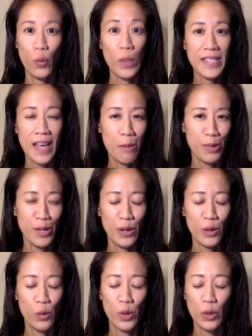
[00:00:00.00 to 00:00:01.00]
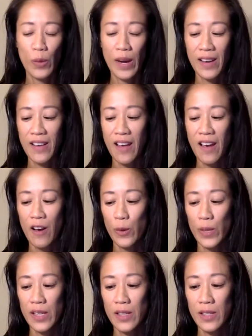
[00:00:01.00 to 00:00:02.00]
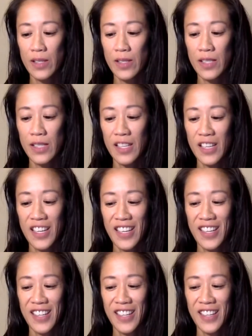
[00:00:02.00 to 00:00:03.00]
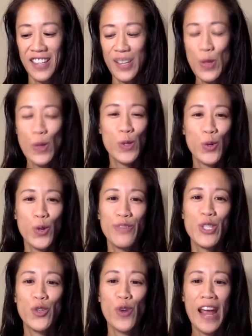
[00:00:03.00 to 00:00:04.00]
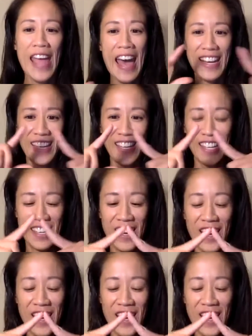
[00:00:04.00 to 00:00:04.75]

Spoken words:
what's happening in the world right now is, there's sort of a triadic